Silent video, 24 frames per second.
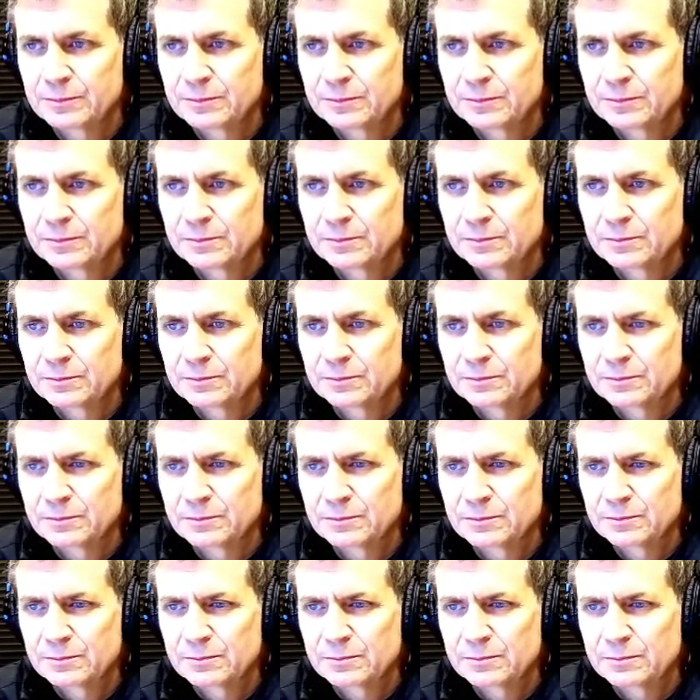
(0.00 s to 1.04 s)

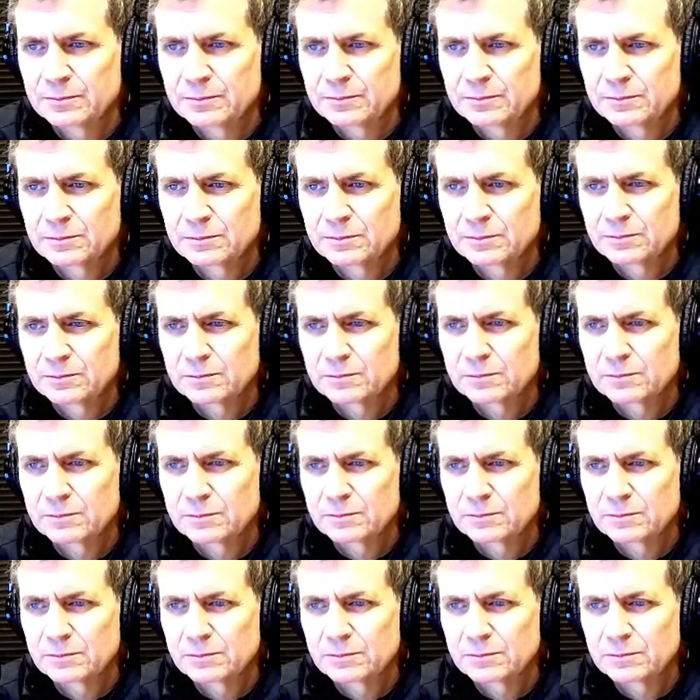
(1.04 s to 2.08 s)

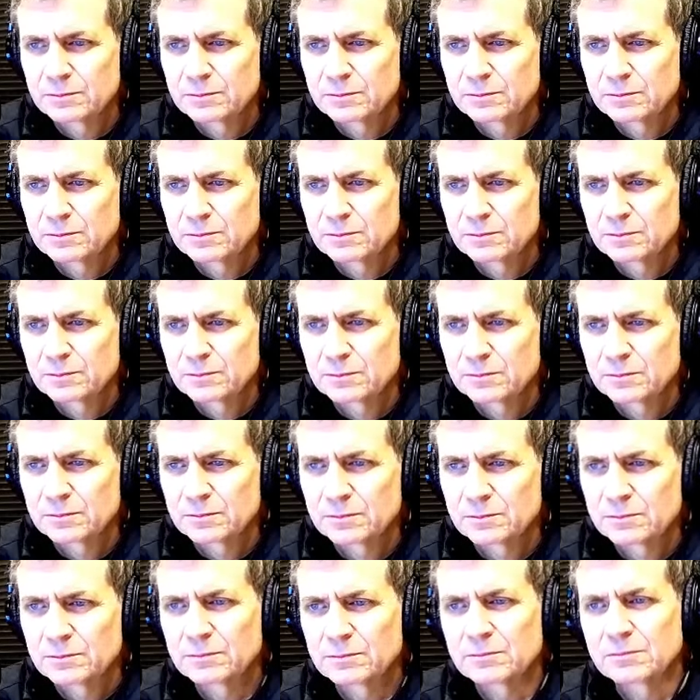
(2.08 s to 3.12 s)

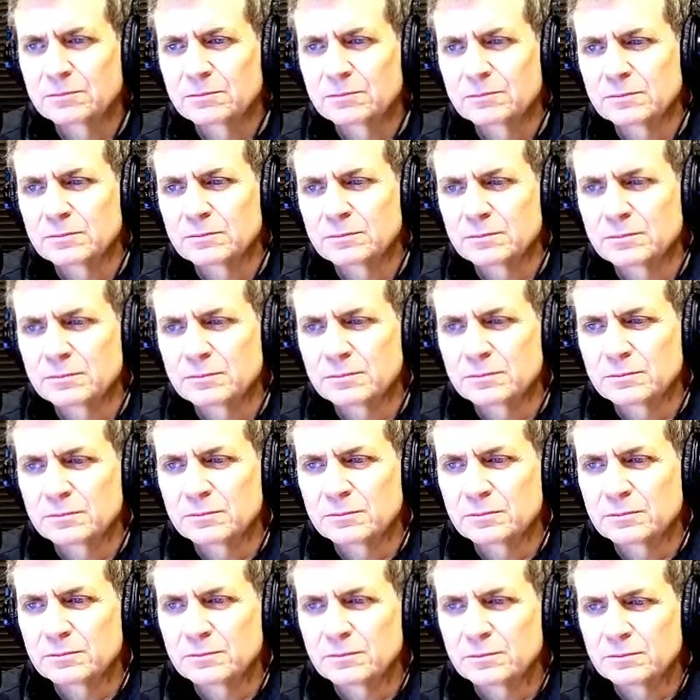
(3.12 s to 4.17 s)

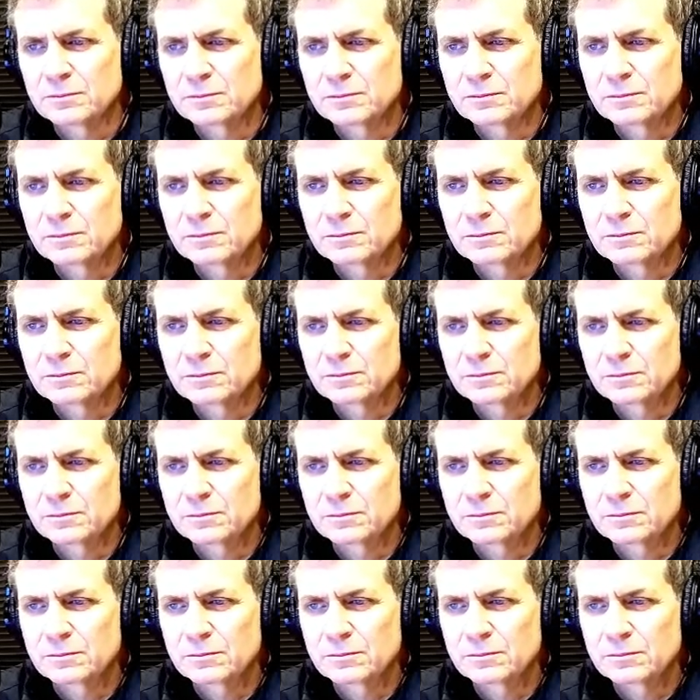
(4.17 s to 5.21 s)

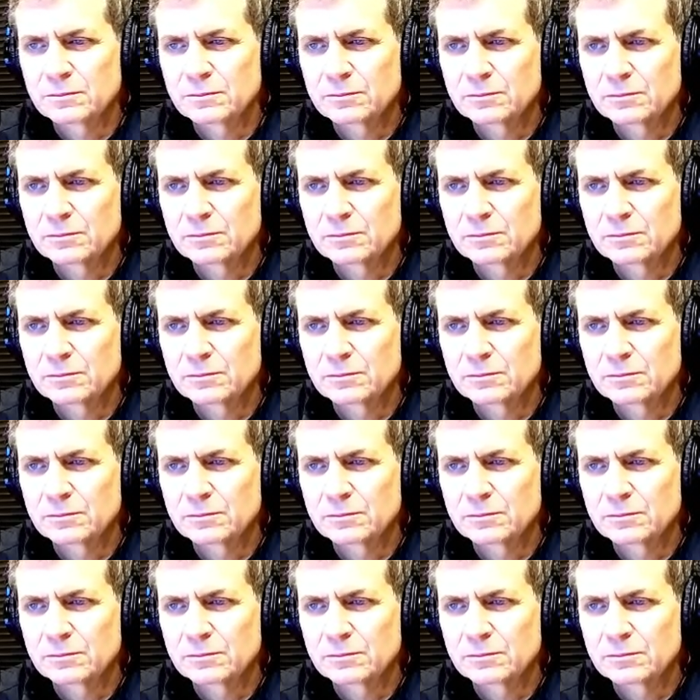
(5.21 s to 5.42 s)
No words are spoken by the person on screen.